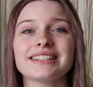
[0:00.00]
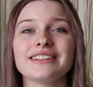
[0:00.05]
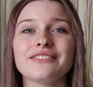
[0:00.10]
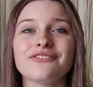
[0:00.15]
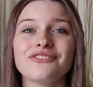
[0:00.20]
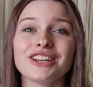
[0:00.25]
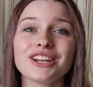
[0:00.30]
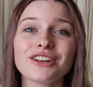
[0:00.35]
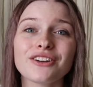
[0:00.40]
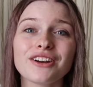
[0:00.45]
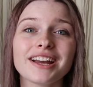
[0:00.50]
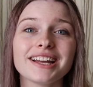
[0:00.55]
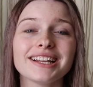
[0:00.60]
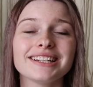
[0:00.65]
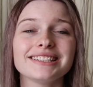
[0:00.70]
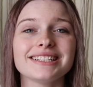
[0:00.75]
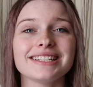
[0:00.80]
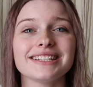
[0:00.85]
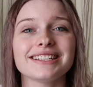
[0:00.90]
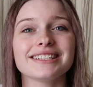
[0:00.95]
Leave video
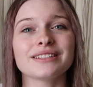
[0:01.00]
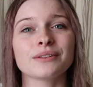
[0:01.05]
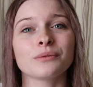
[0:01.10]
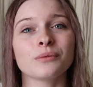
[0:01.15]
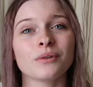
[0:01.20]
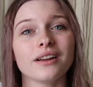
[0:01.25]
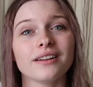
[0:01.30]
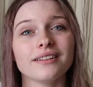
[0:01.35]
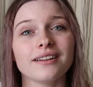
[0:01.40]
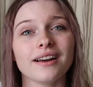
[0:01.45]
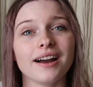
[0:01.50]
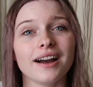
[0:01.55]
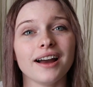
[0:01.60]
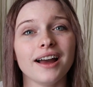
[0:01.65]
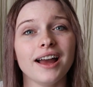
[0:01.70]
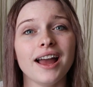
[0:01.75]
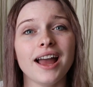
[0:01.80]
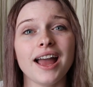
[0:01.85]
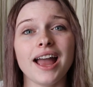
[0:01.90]
ideas and whatnot,